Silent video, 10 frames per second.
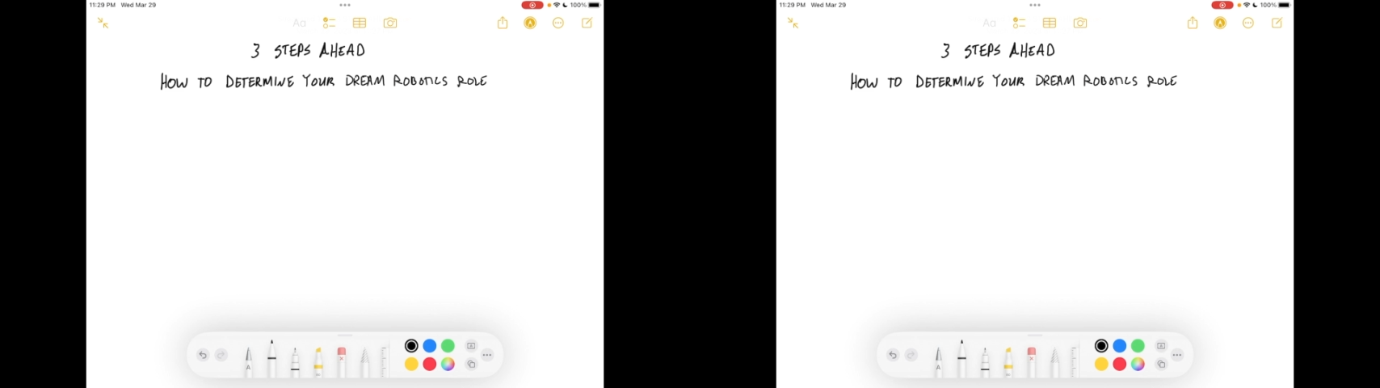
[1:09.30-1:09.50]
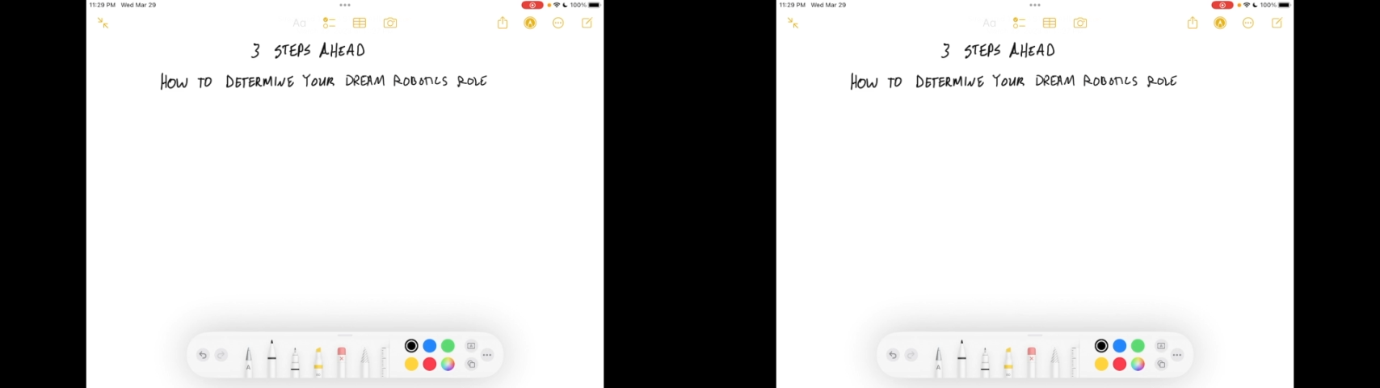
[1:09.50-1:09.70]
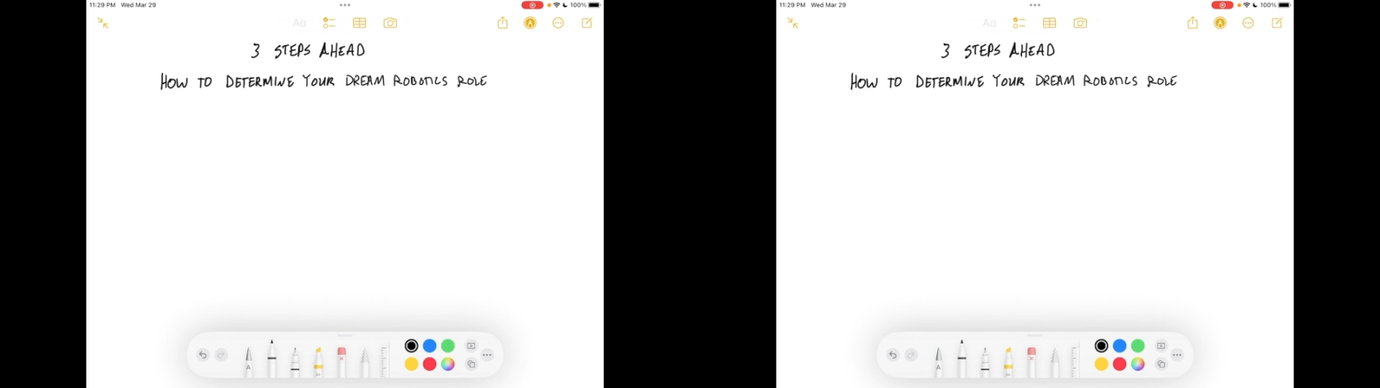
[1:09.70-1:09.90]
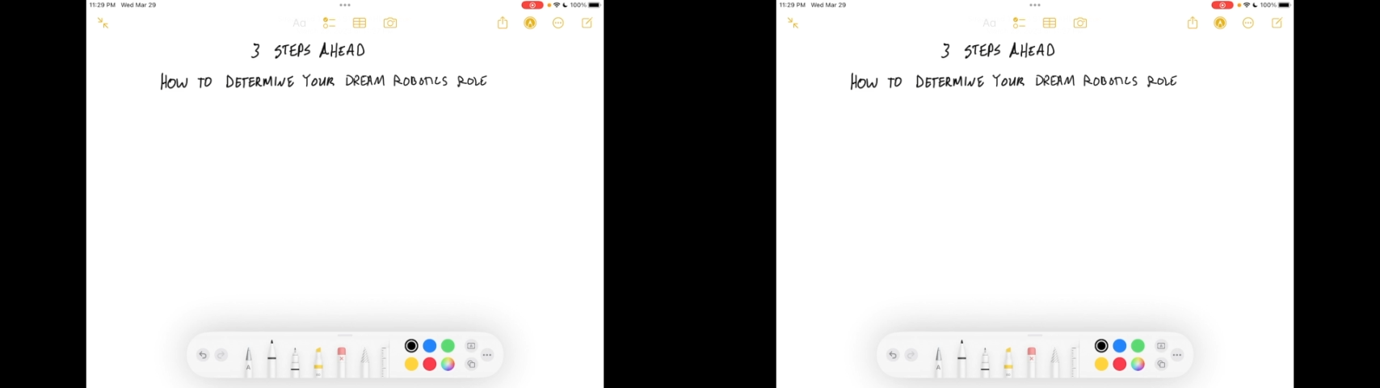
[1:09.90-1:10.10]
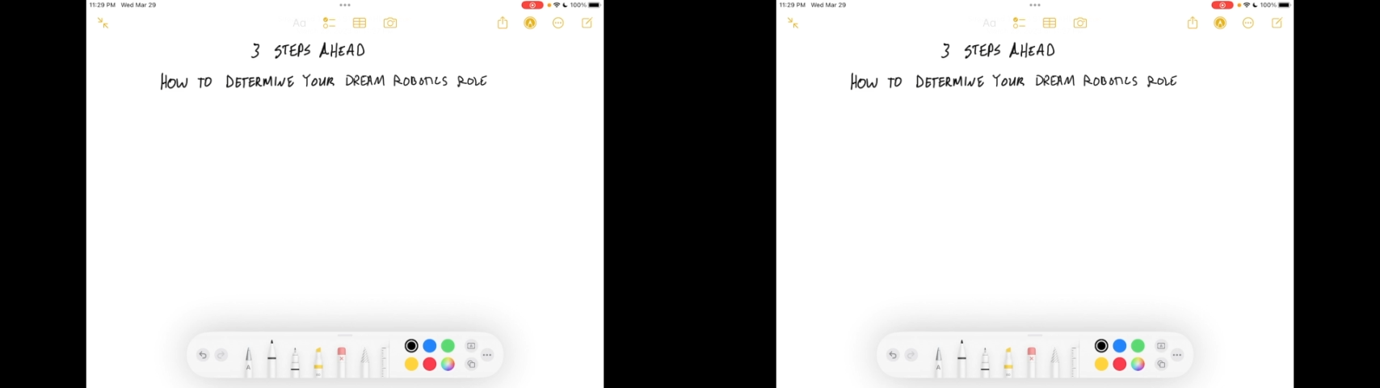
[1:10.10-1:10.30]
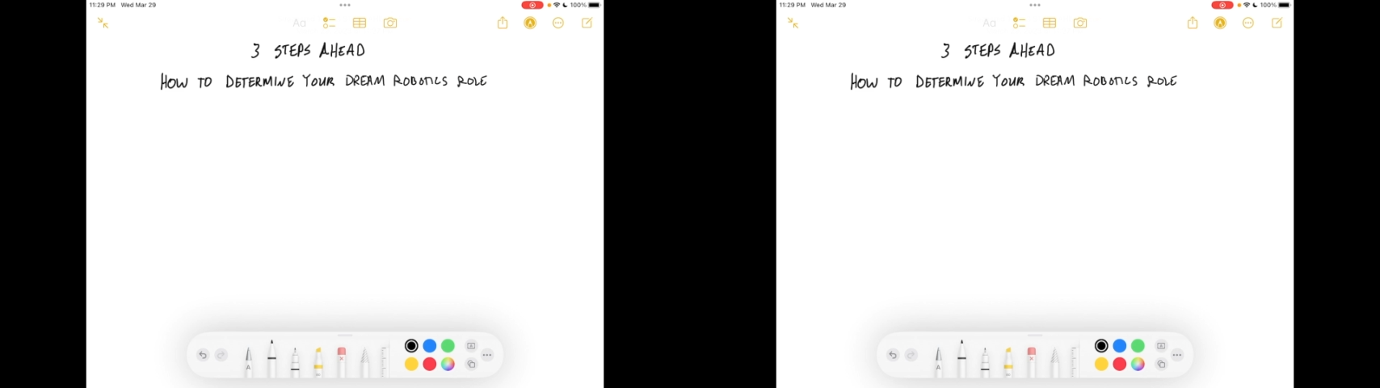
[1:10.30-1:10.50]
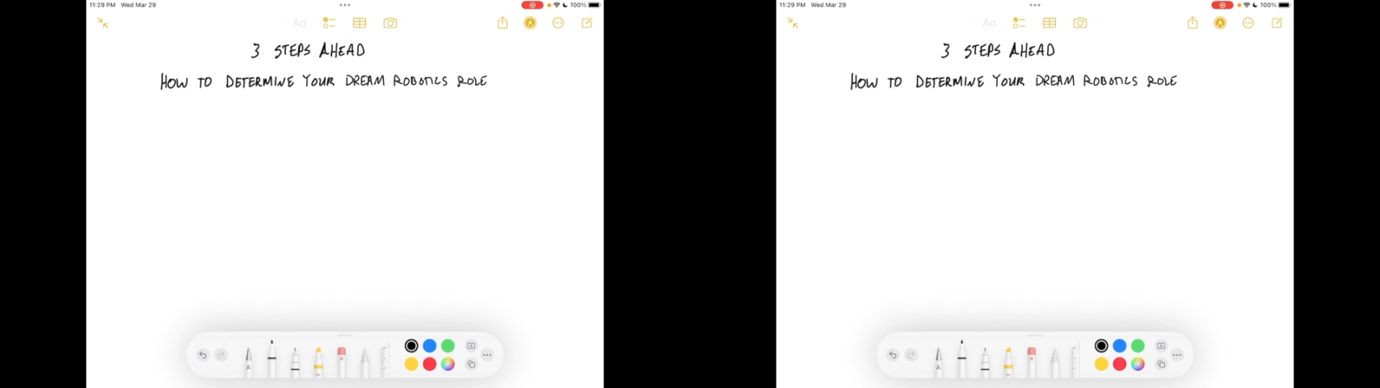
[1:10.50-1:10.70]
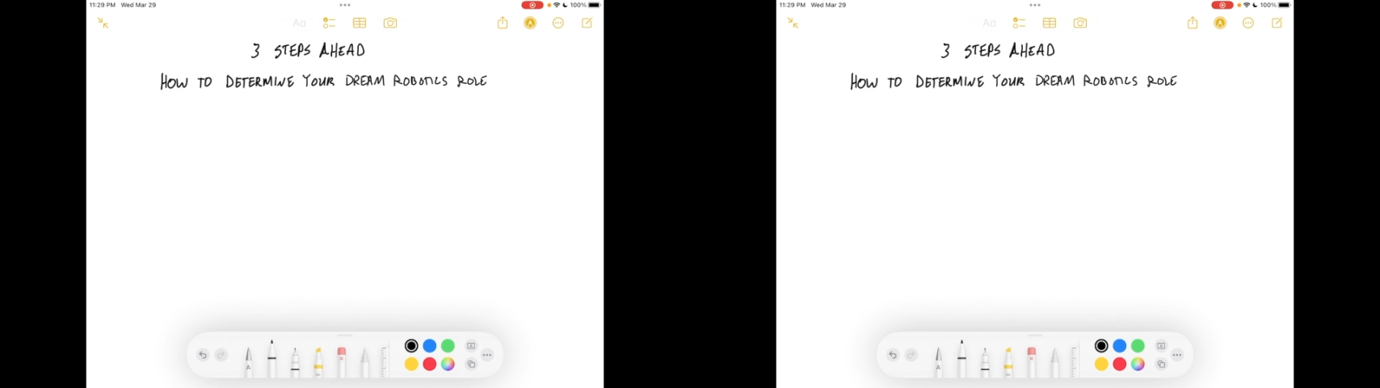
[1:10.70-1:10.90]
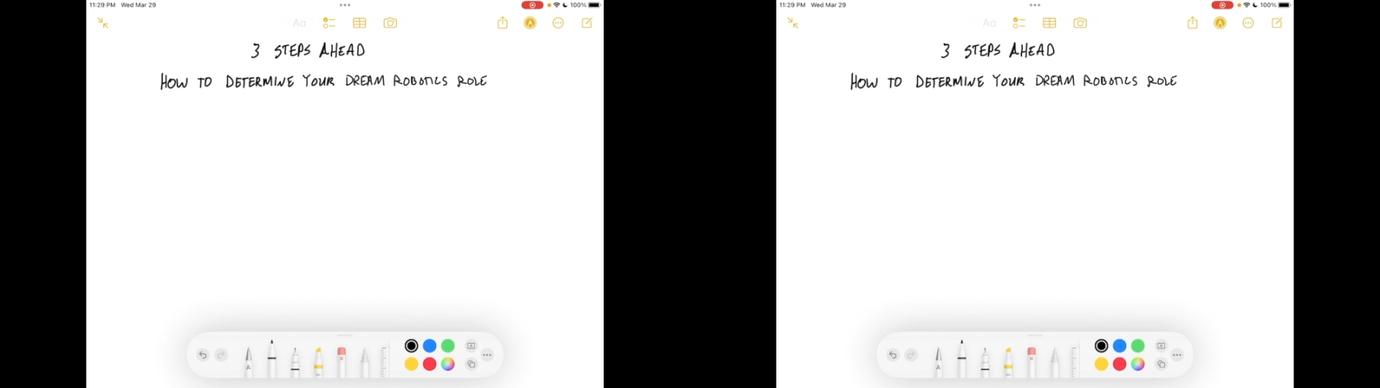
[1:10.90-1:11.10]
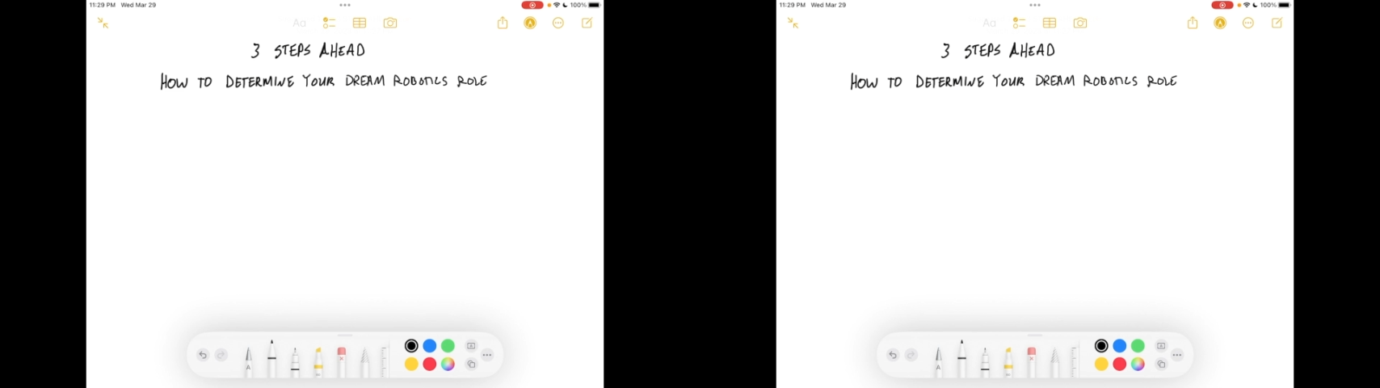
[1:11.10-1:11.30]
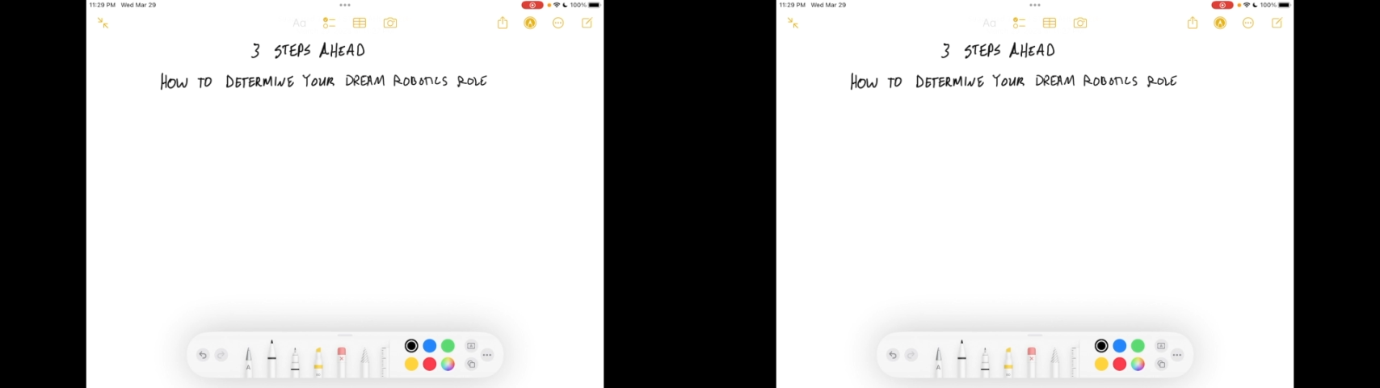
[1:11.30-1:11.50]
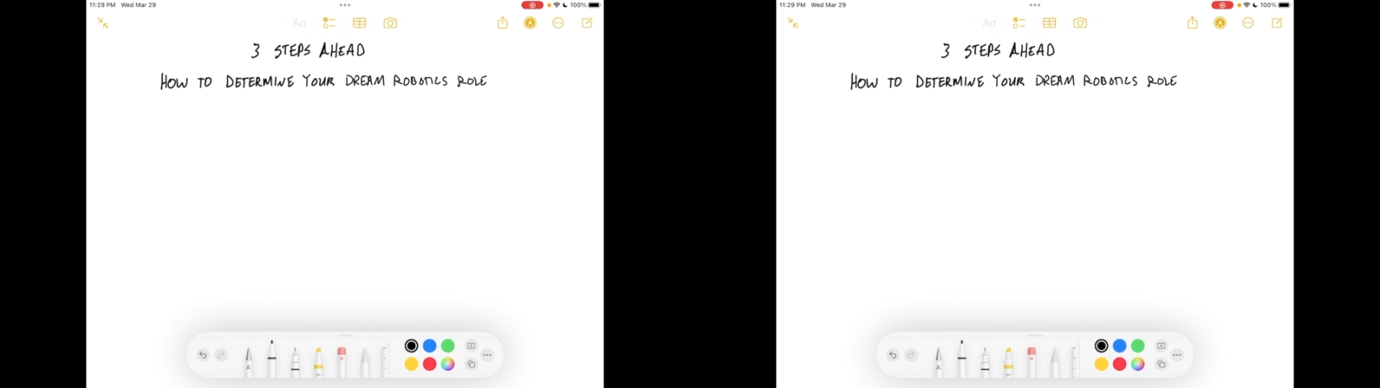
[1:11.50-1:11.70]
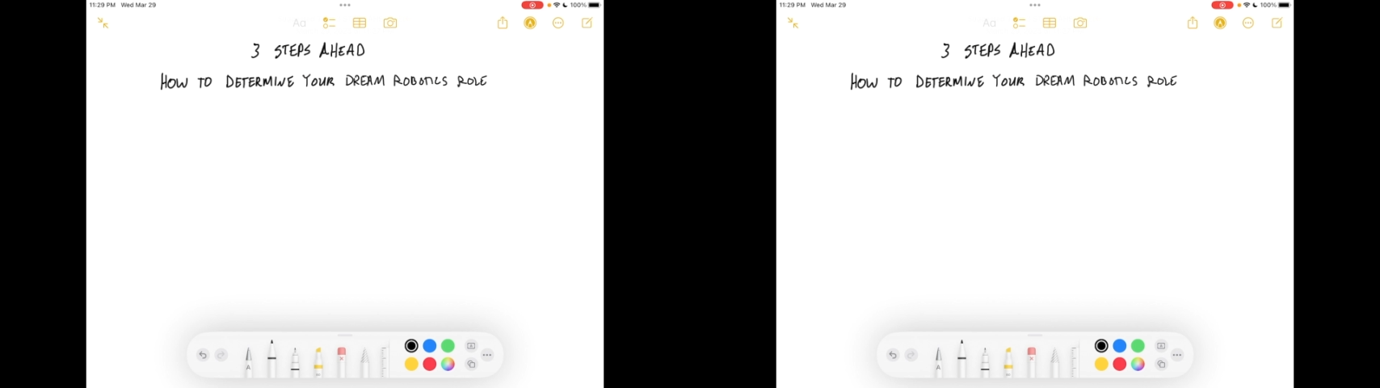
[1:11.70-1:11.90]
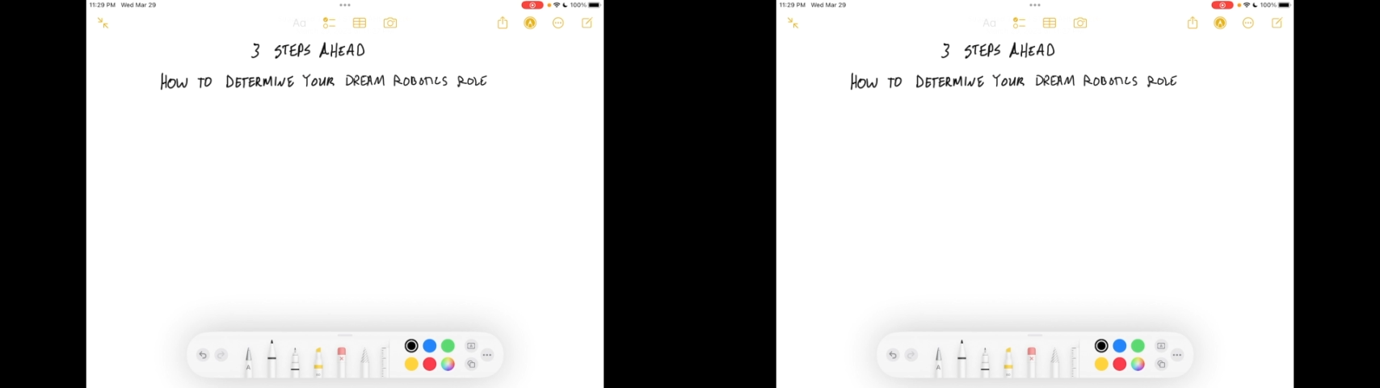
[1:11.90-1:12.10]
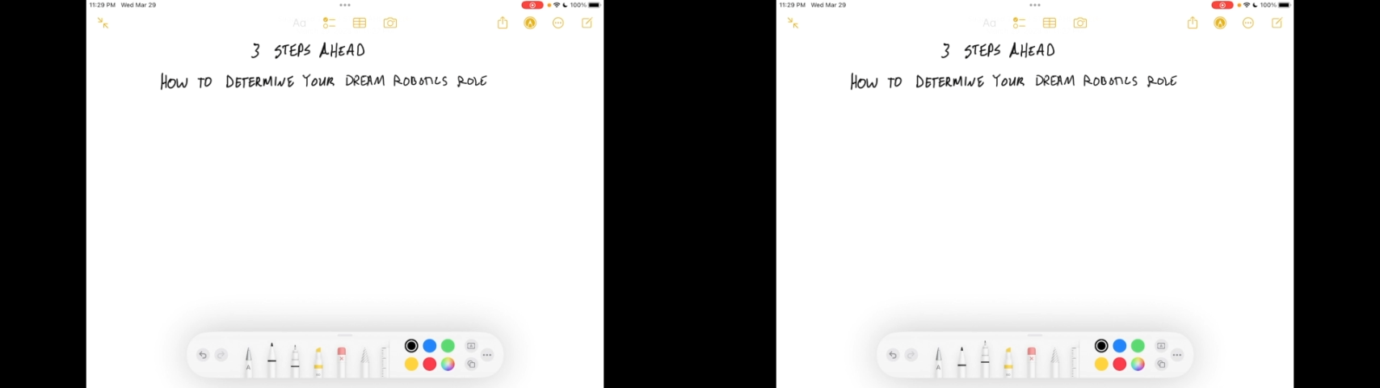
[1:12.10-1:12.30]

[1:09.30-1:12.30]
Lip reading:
No face is visible, so there are no lips to read.